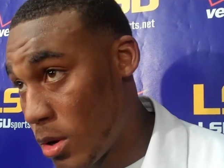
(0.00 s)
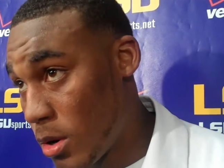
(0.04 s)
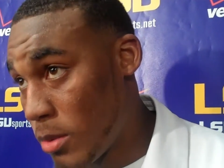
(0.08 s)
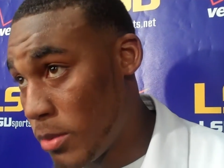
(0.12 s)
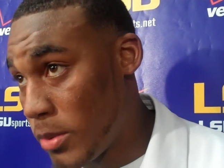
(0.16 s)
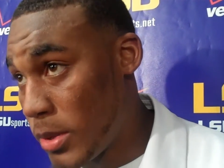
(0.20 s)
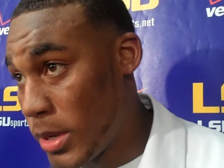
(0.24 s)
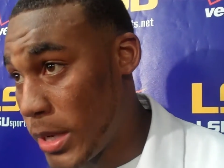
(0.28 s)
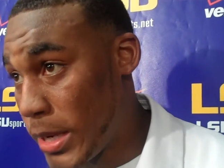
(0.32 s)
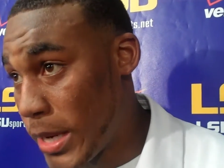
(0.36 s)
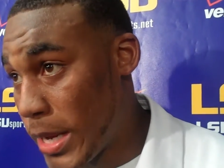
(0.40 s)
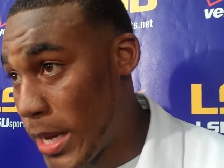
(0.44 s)

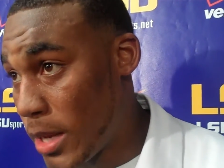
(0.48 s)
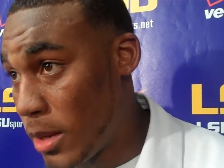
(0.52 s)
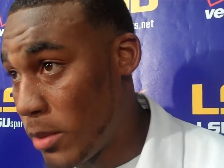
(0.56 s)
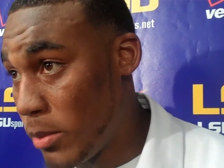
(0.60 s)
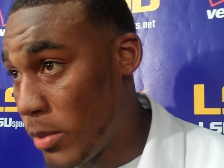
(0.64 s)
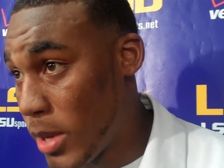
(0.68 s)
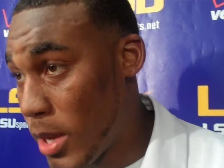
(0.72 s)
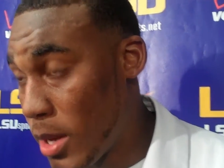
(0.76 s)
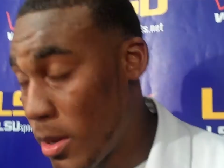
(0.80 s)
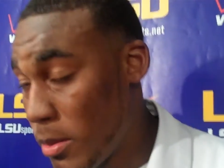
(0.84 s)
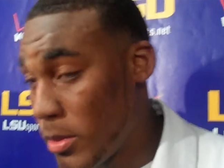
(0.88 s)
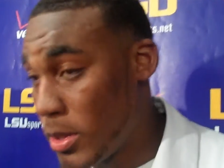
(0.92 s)
Auburn and
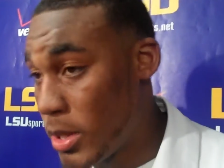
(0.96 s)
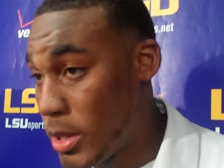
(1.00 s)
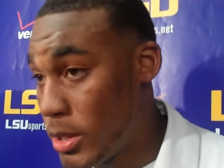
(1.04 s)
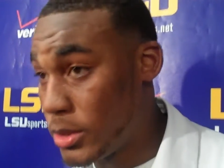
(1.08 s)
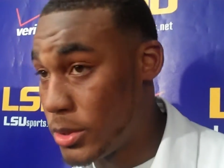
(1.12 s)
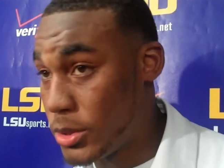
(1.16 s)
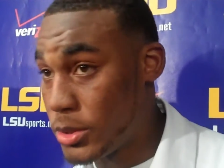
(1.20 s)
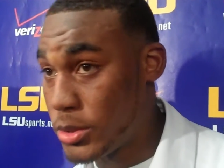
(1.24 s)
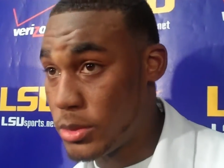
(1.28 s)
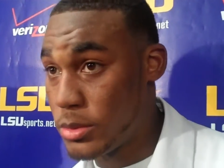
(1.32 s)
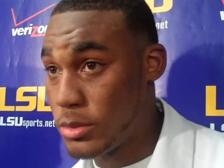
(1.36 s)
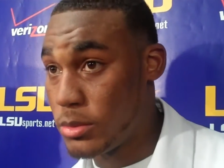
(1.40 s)
Alabama
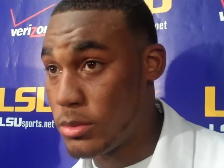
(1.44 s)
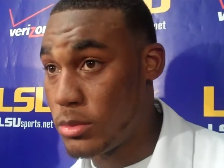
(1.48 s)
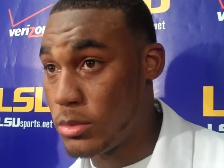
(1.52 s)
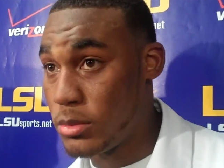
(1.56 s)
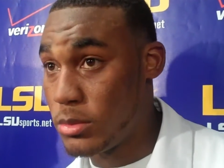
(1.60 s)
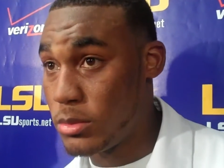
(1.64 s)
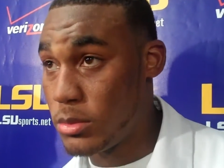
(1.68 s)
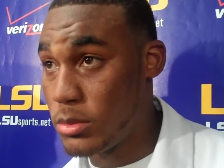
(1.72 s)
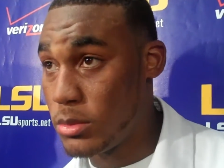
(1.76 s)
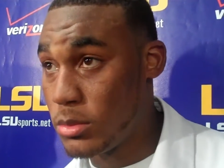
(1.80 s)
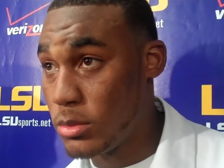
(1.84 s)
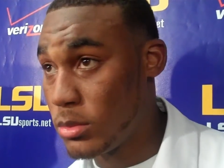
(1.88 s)
is
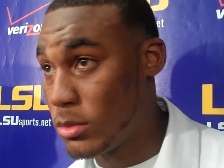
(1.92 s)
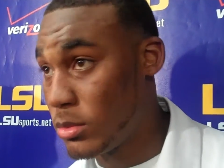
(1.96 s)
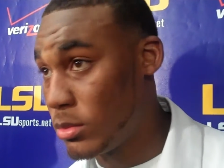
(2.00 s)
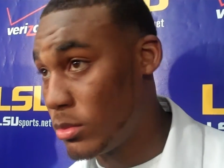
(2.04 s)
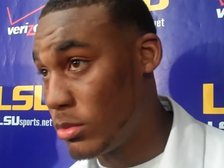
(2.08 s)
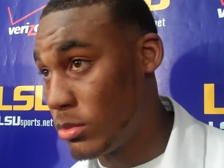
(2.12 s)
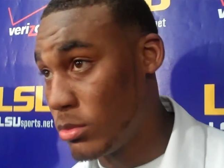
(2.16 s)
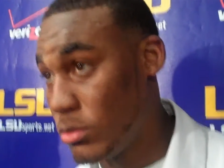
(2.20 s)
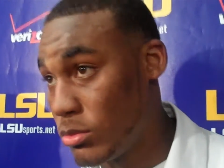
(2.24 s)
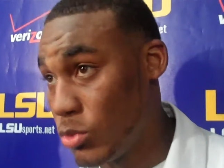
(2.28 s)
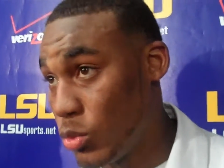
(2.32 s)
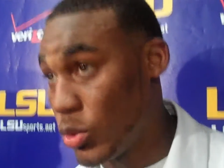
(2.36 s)

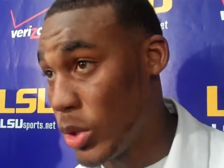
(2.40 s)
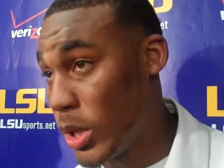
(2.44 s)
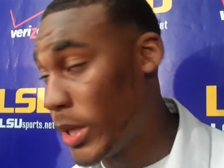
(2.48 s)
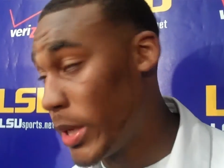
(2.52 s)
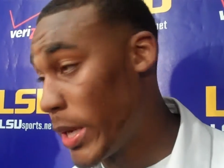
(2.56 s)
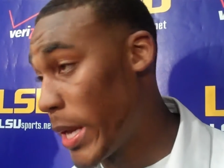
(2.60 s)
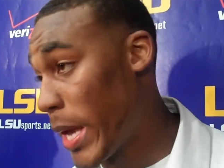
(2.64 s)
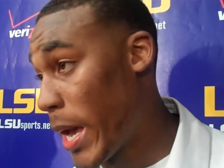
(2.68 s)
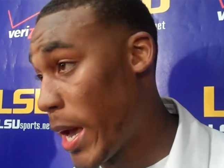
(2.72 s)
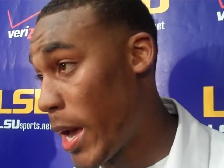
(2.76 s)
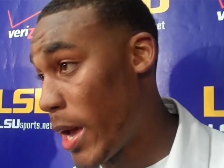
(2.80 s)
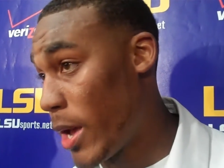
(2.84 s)
week
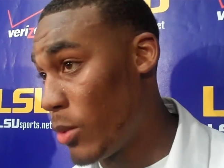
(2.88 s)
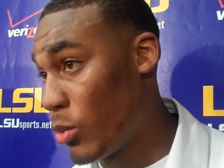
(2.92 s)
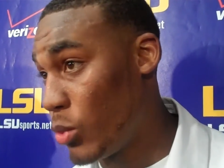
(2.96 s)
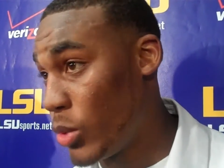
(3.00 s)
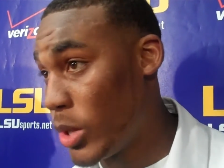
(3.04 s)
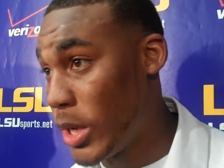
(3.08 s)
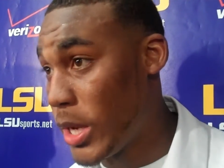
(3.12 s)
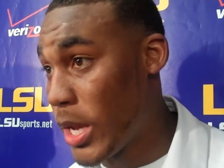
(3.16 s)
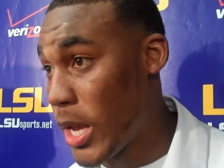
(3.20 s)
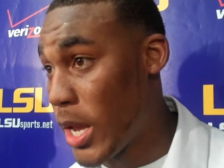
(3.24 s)
9, week 8.